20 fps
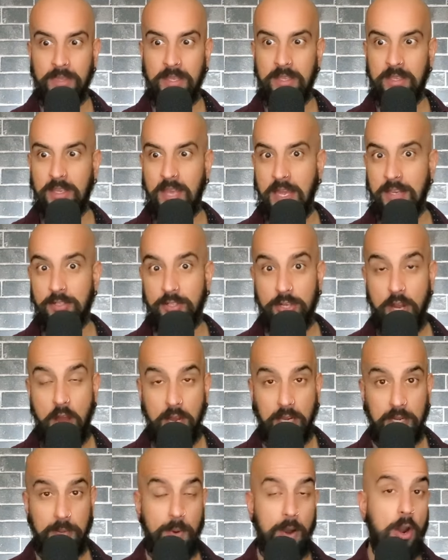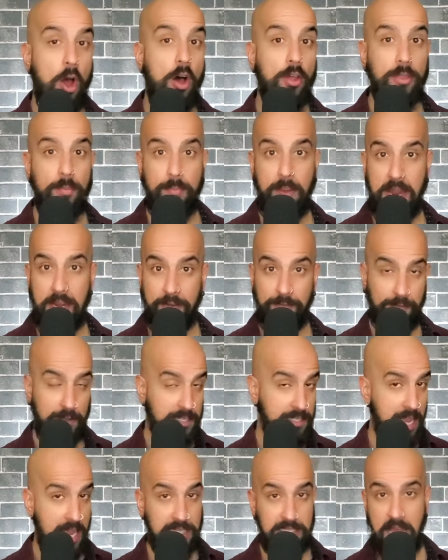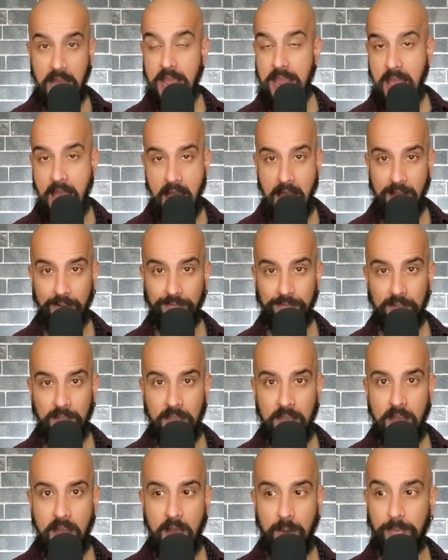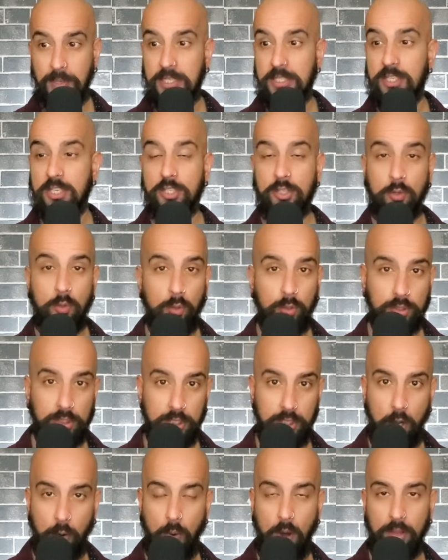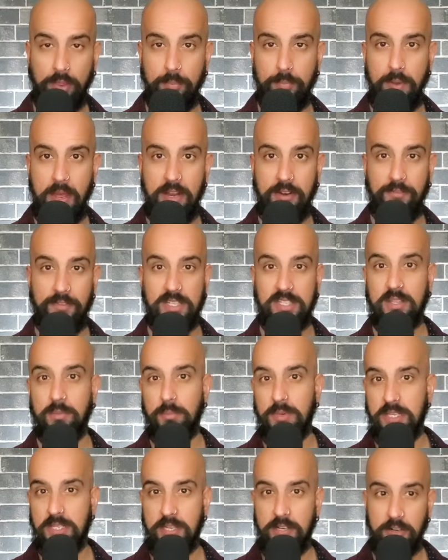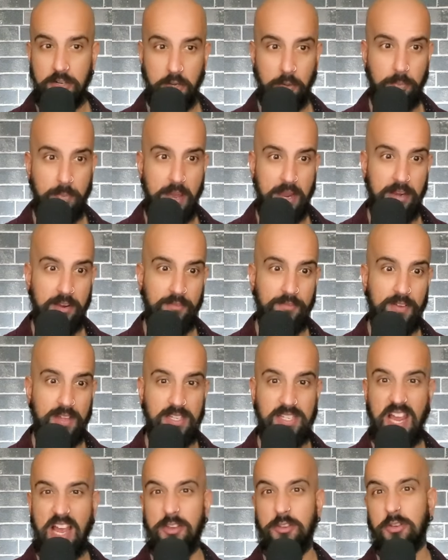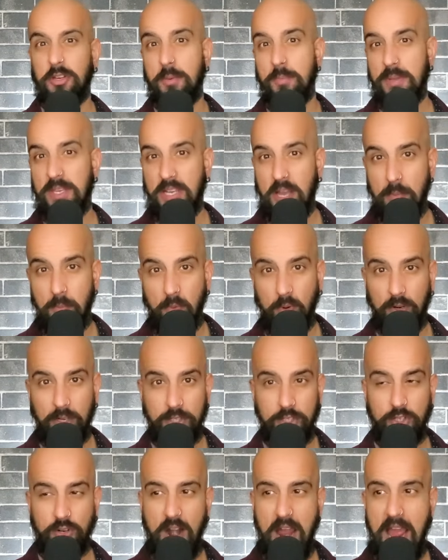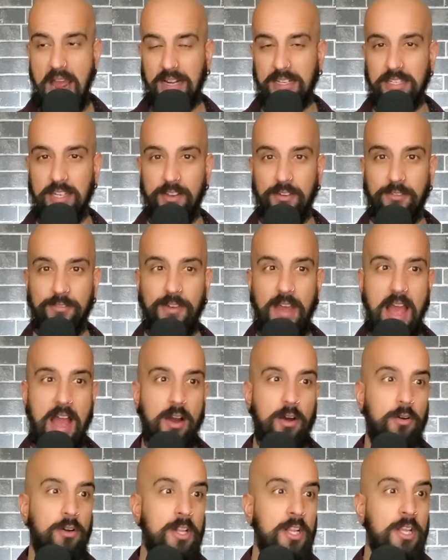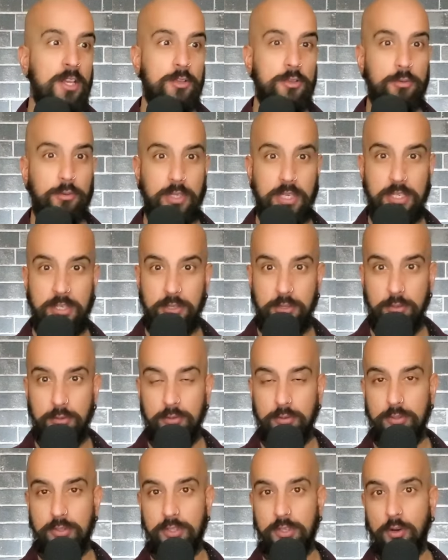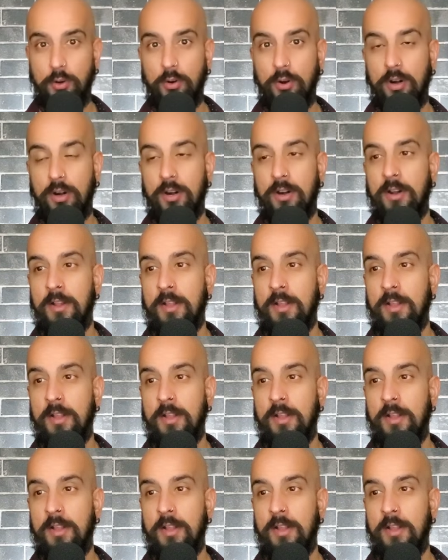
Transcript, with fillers: guys are talking about all the benefits, as I have, uh, because it's cool to know all the benefits the material benefits, how you could become more attractive, how you can use your